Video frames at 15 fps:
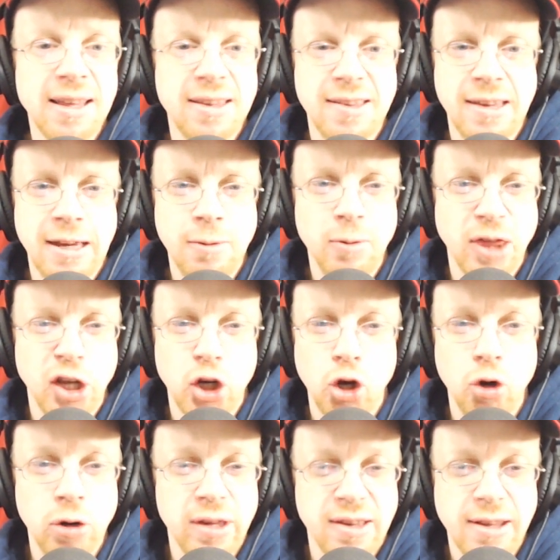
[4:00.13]
scene with
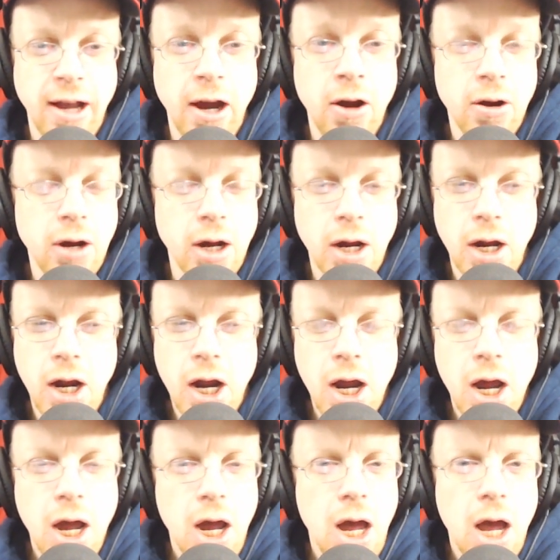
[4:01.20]
Tony Stark,
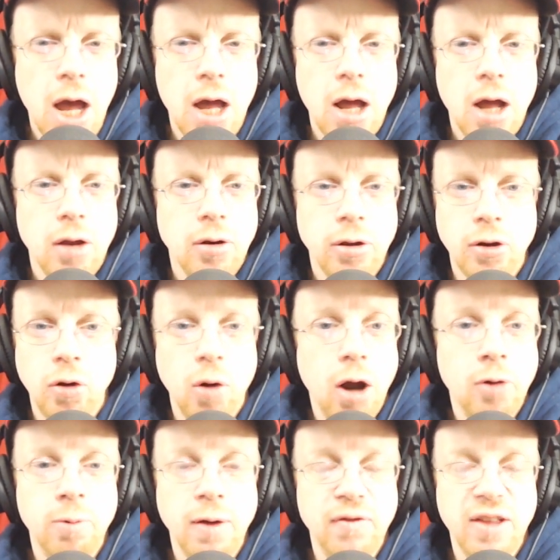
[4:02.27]

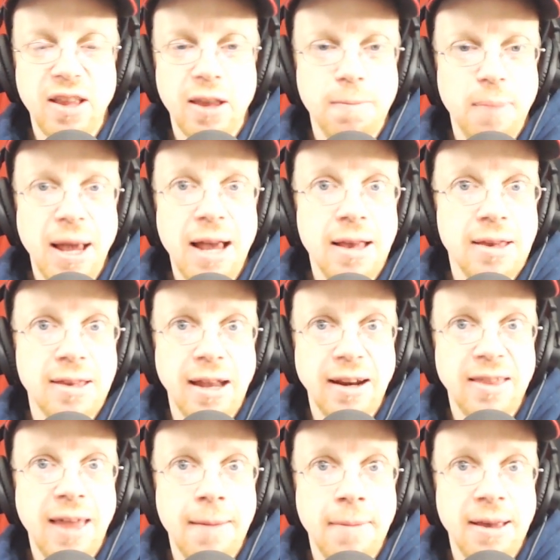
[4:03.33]
adrift in space,
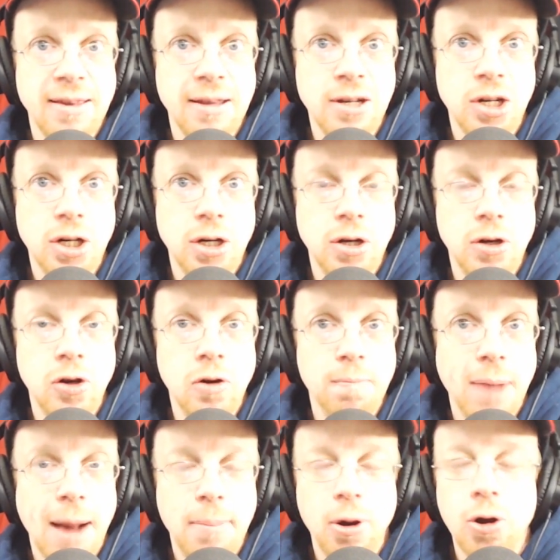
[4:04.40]
sending that message to
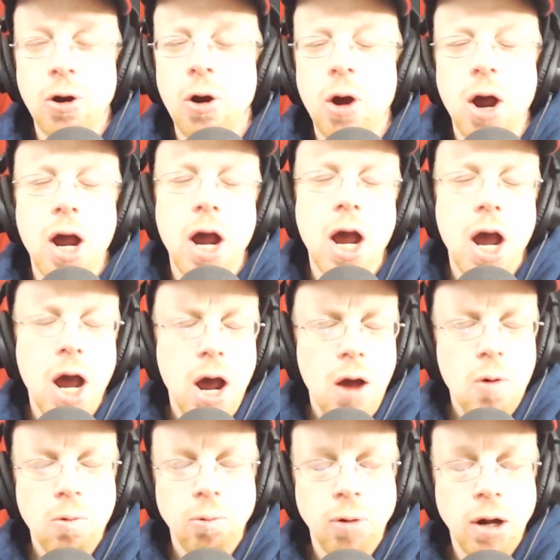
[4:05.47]
Pepper
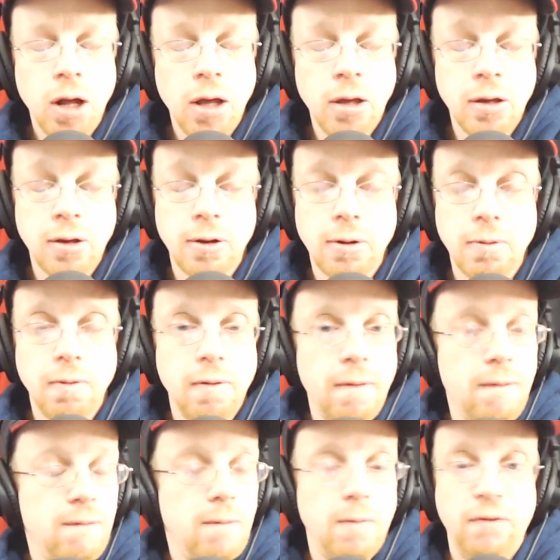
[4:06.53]
was
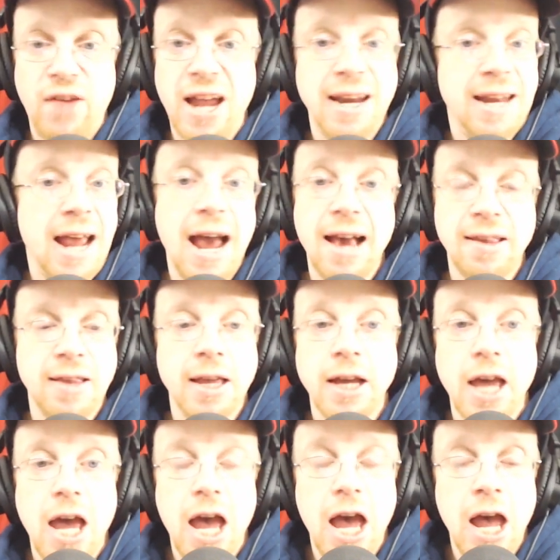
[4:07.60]

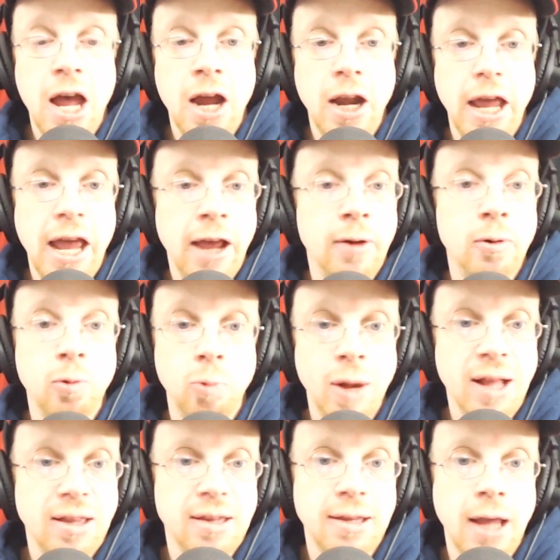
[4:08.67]
fantastic and a
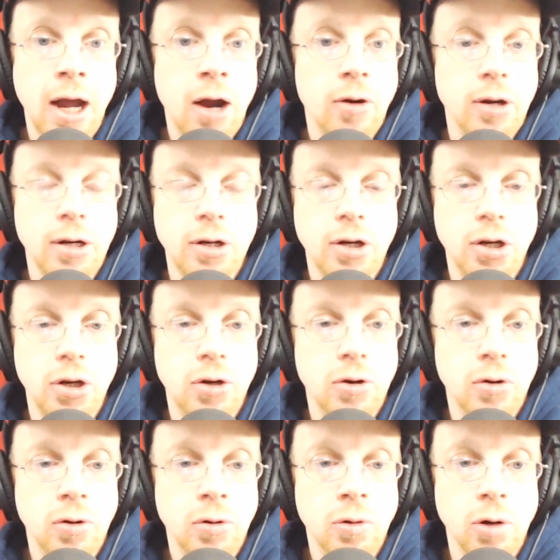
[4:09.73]
great start
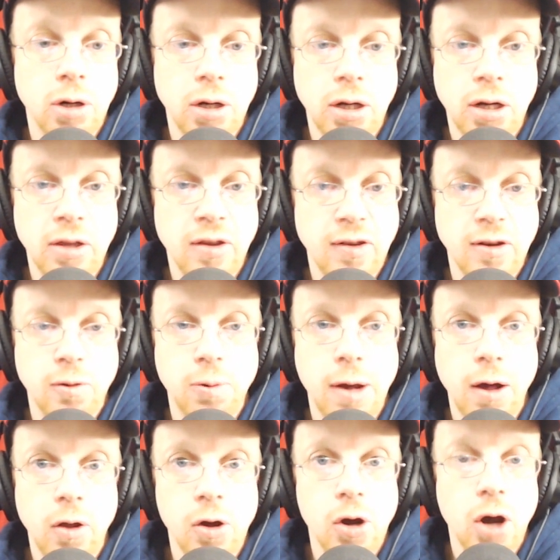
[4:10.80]
to this
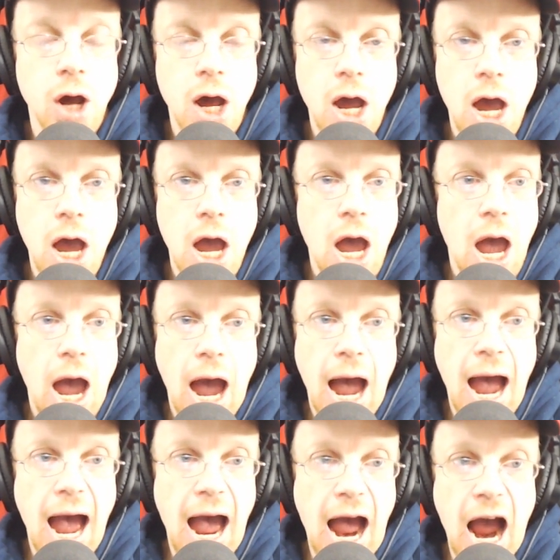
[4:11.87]
trailer.
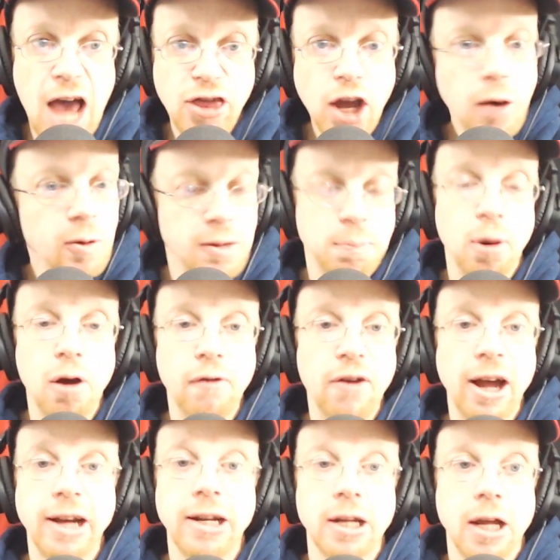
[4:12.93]
I thought it was
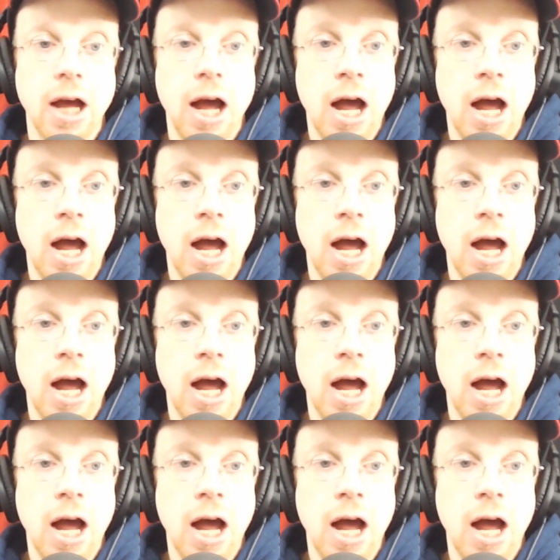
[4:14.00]
perfect.